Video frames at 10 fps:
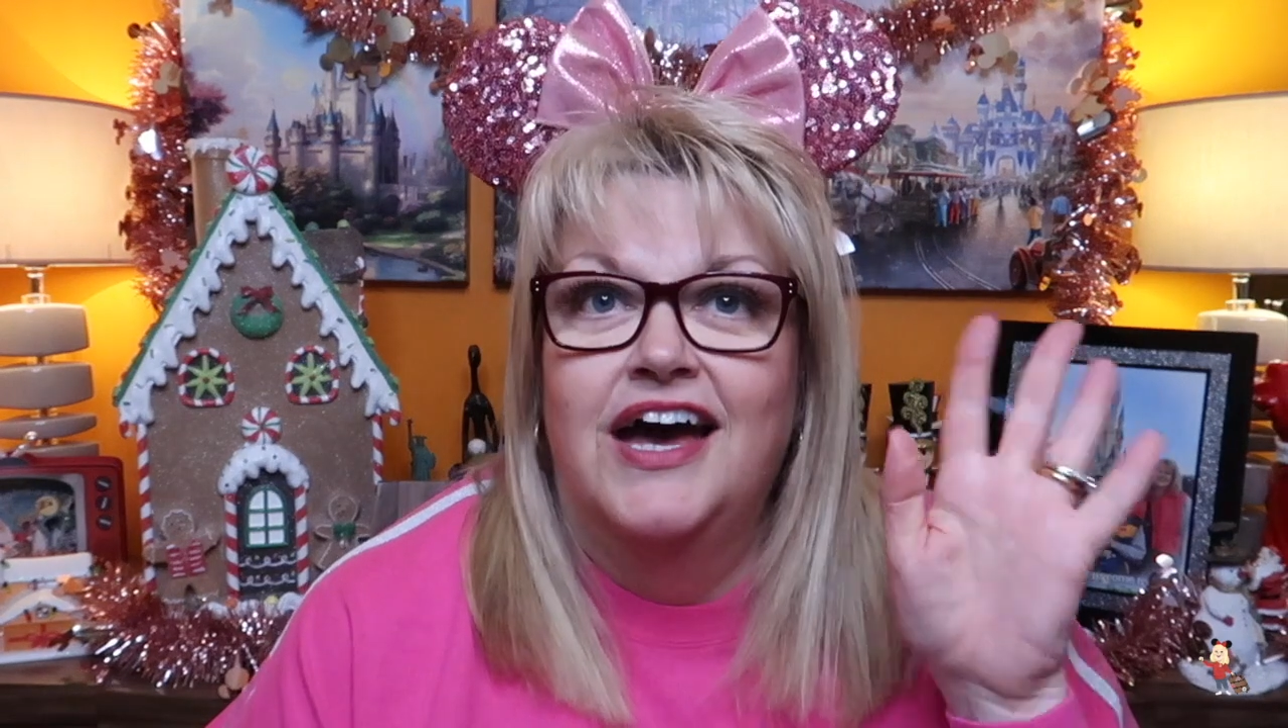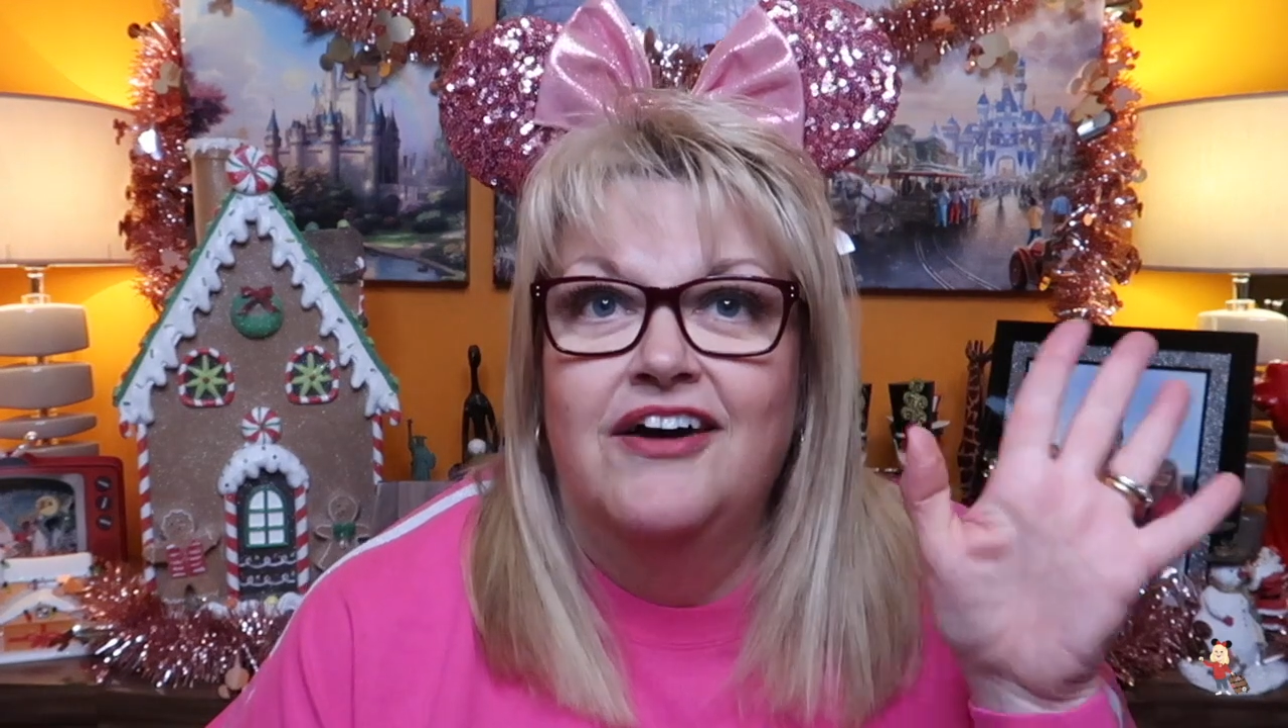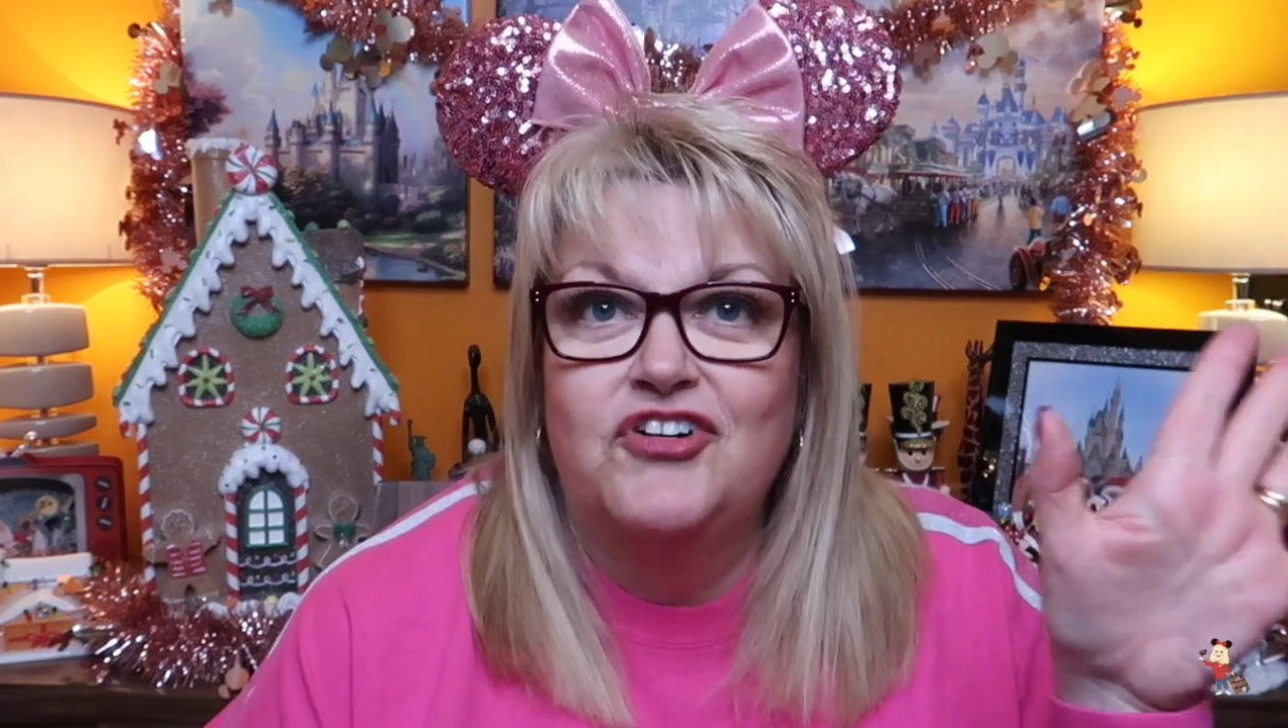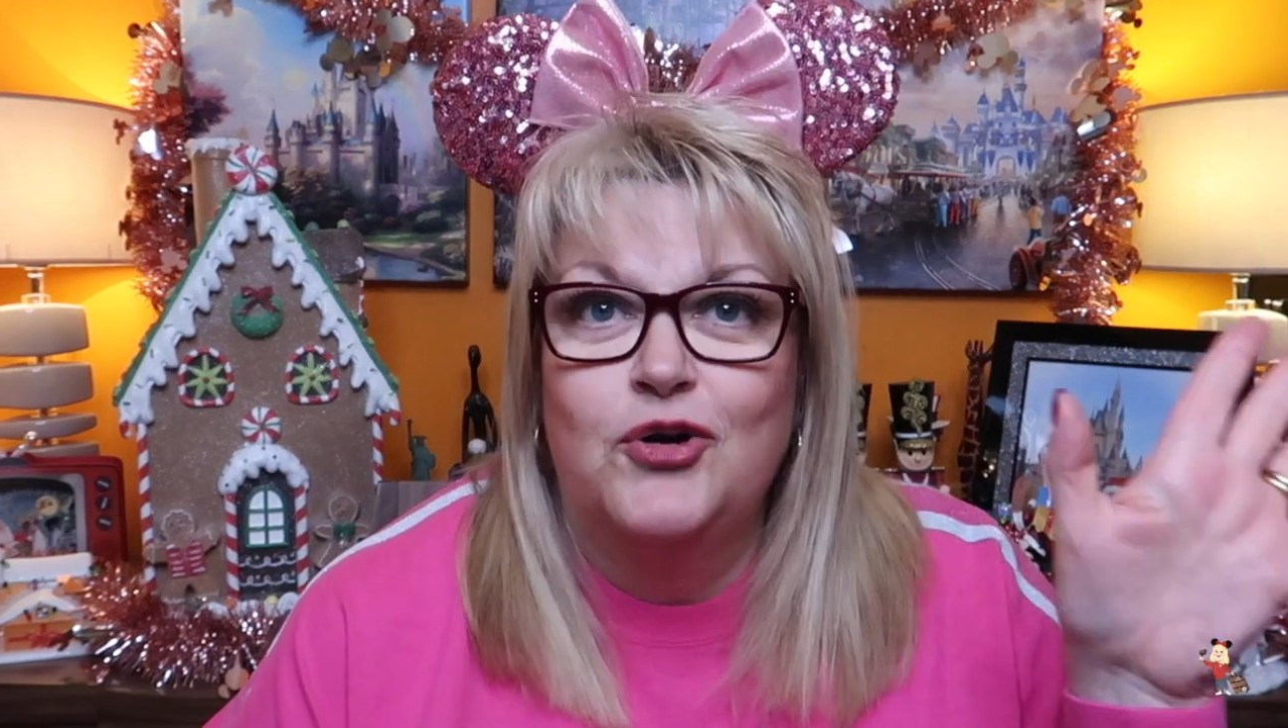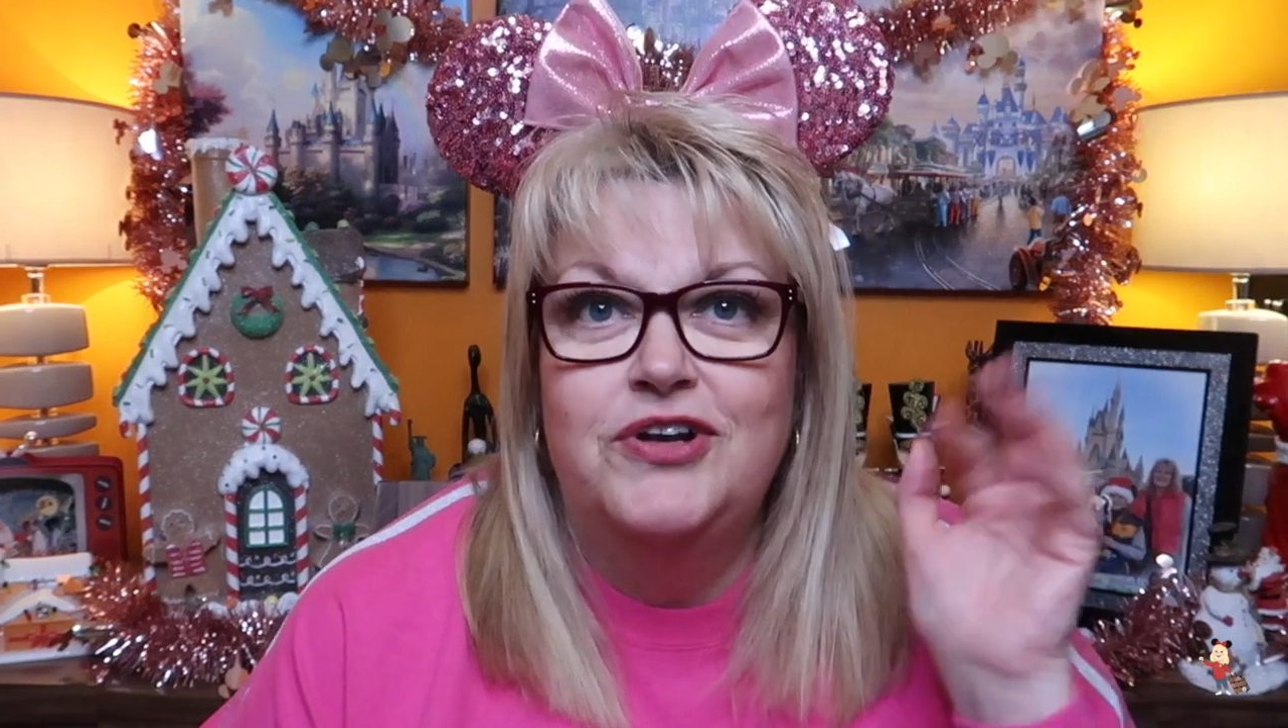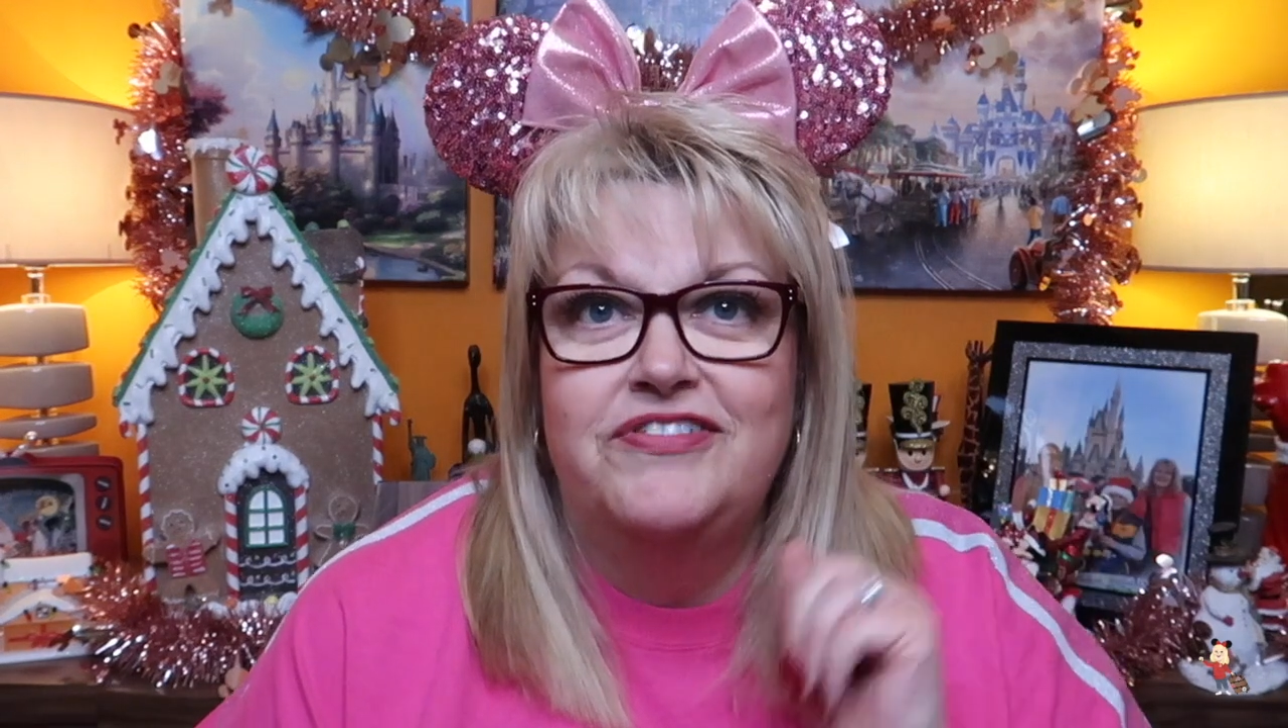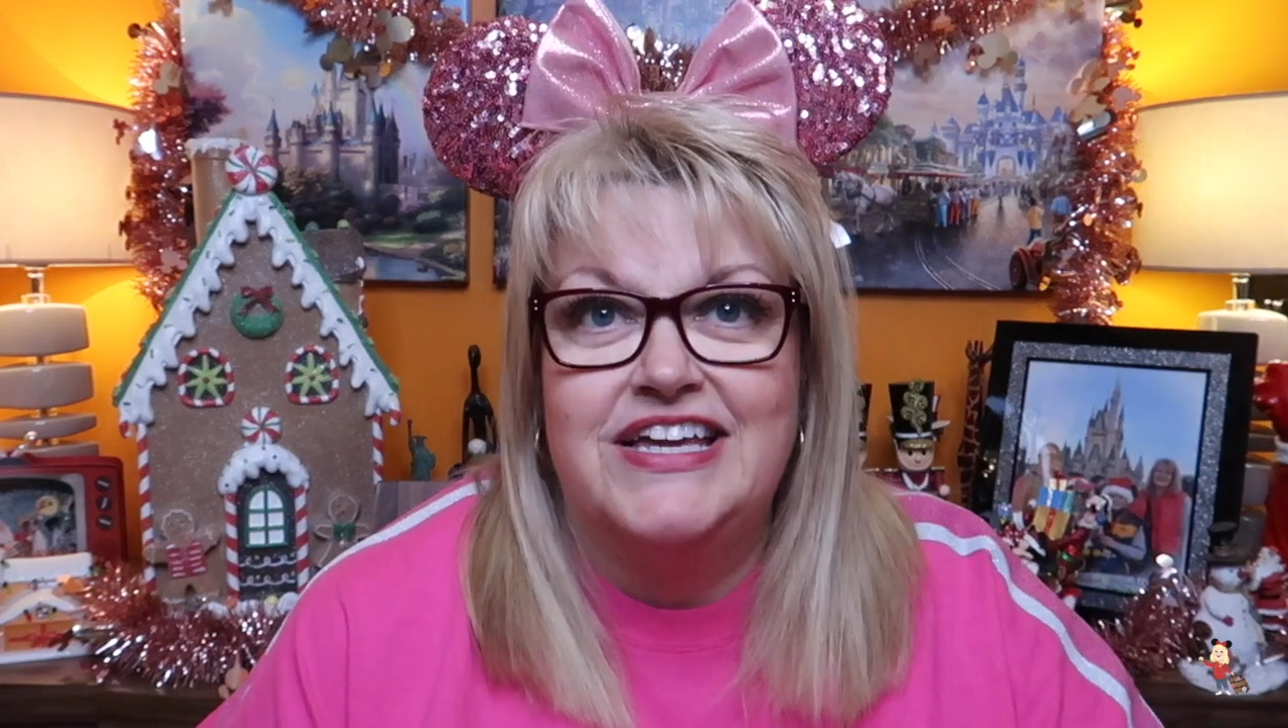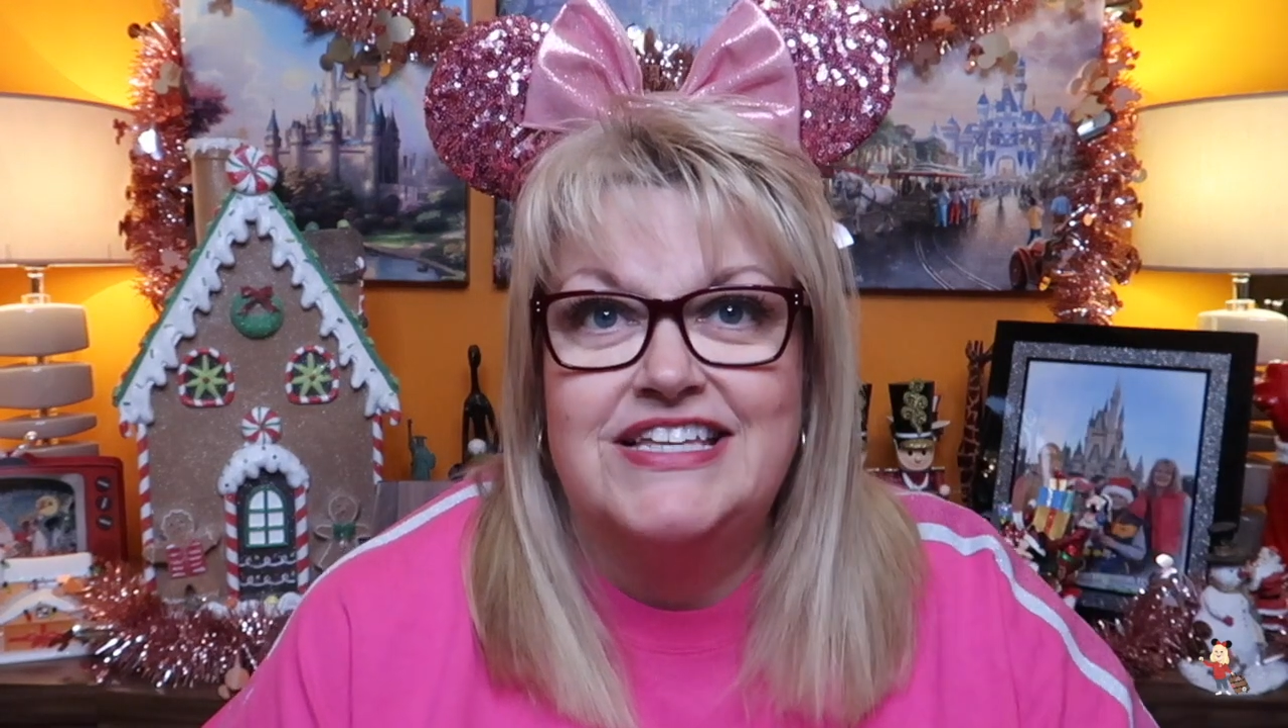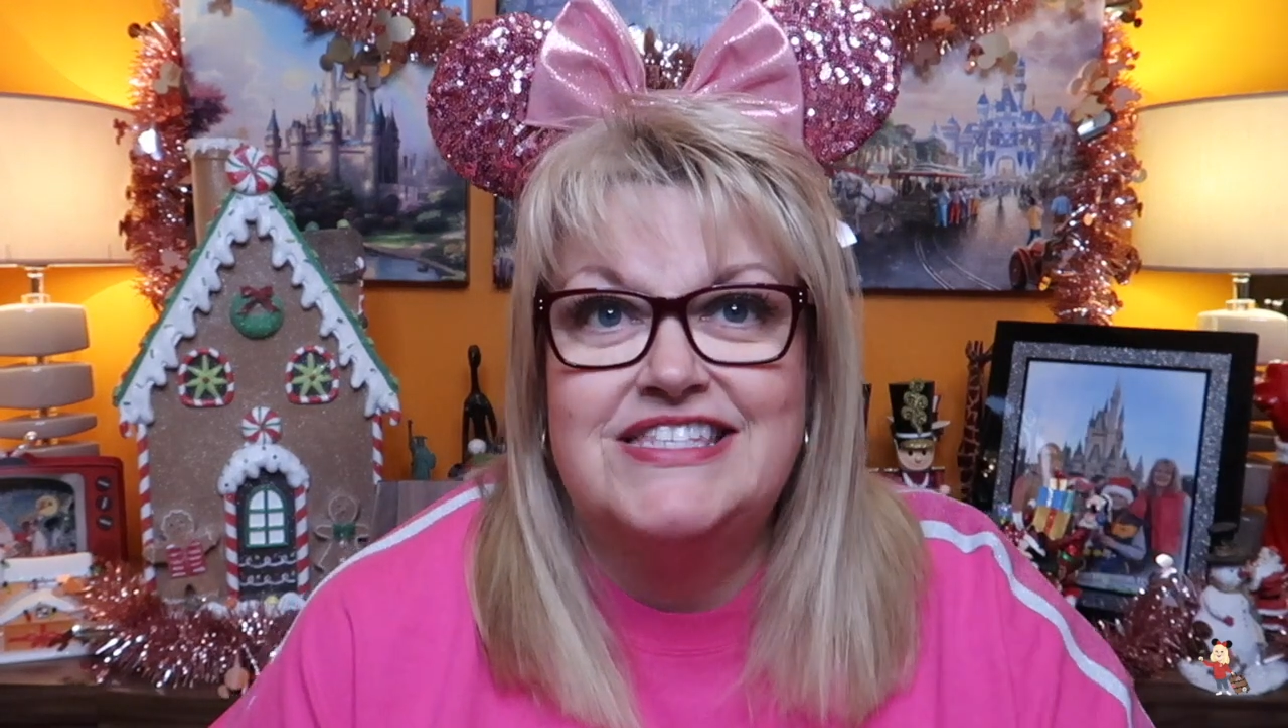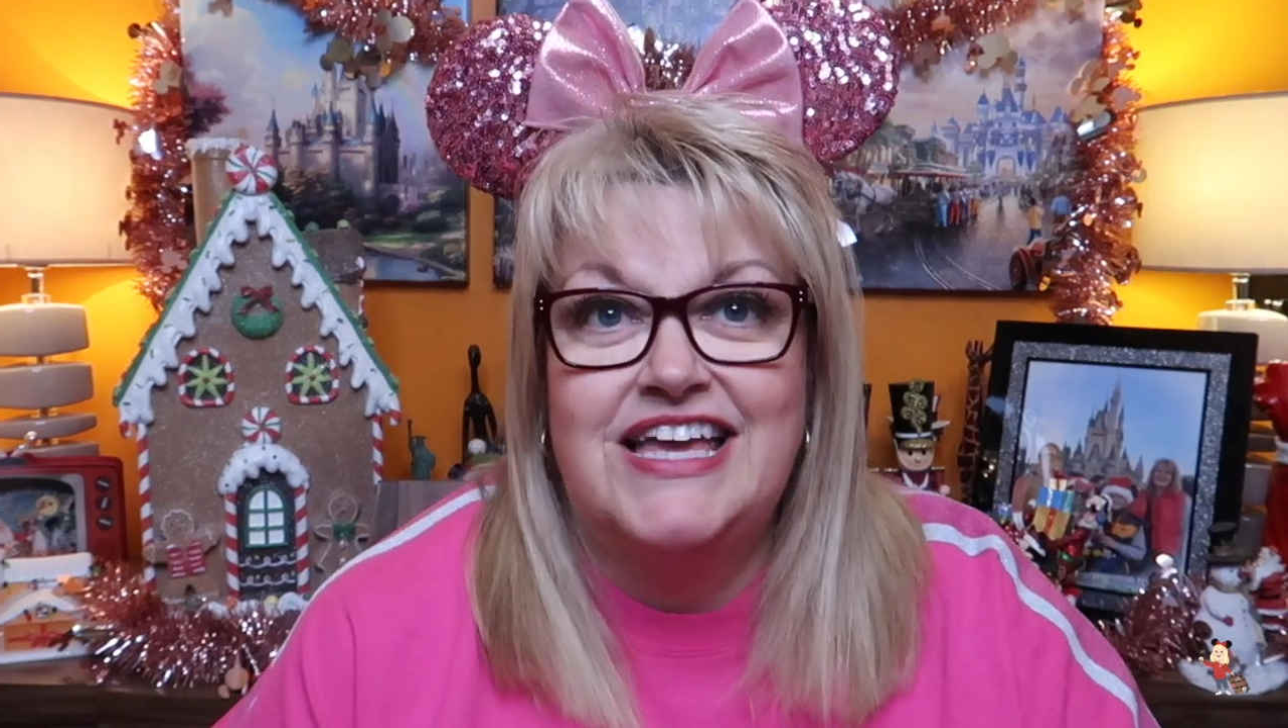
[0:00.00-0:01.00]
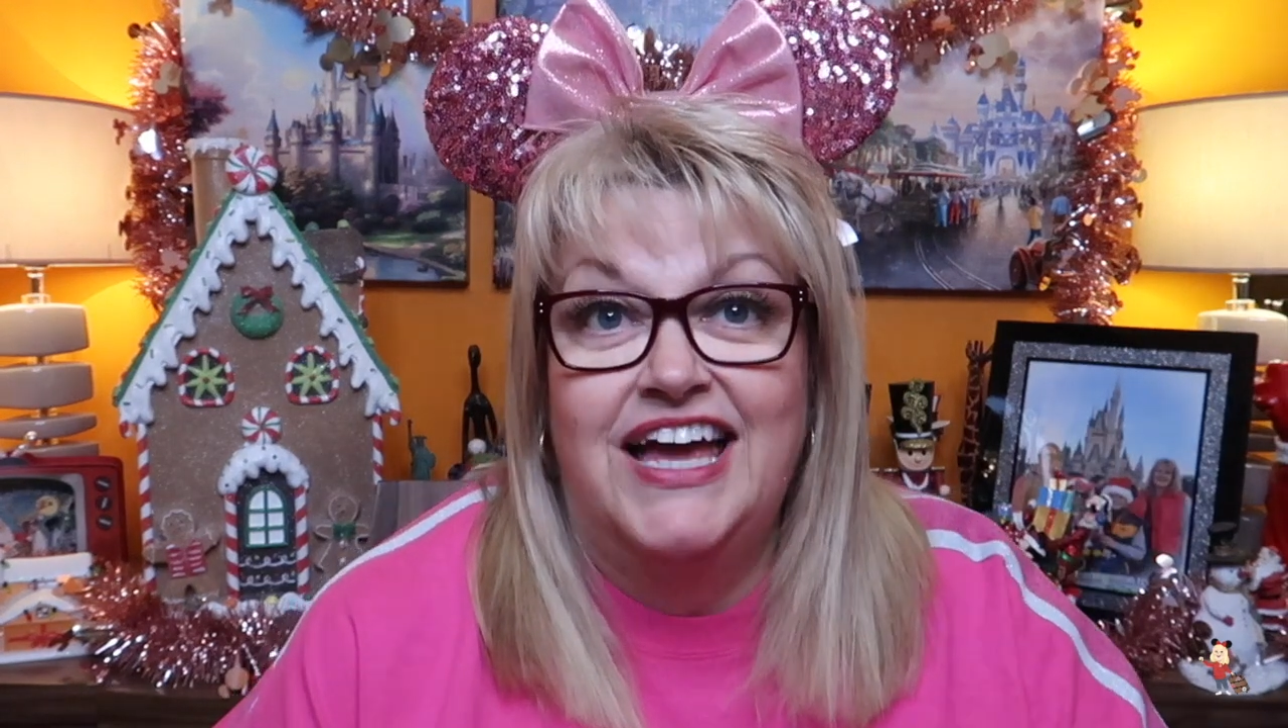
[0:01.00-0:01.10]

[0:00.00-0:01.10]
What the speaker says: I've got all of this,